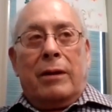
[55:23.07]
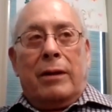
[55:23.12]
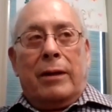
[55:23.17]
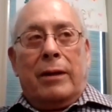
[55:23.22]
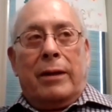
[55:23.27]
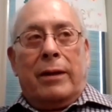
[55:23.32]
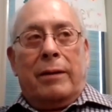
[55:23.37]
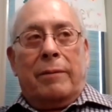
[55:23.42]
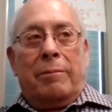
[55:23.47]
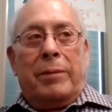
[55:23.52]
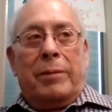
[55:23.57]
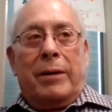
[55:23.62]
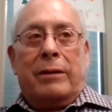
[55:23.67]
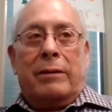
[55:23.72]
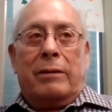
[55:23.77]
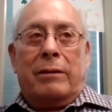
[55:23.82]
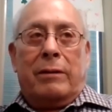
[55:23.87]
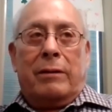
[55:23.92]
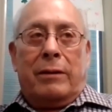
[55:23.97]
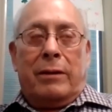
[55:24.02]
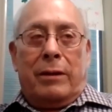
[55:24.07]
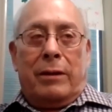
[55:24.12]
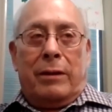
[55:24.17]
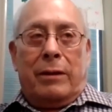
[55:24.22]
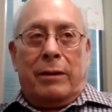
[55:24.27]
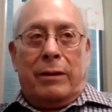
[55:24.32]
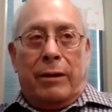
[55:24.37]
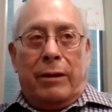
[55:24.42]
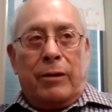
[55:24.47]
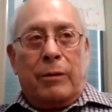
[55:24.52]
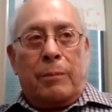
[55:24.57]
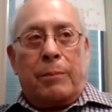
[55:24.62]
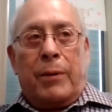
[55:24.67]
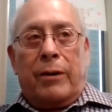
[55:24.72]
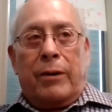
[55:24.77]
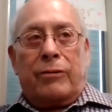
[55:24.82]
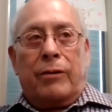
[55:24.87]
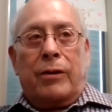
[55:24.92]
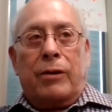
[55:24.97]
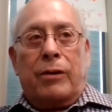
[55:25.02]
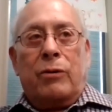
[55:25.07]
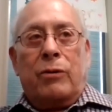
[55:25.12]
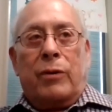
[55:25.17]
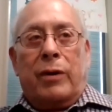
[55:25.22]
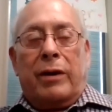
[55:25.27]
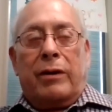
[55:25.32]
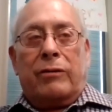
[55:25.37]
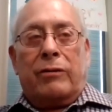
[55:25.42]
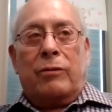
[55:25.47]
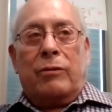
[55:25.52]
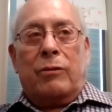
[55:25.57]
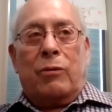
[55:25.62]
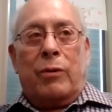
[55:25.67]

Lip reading: in other parts of the U.S.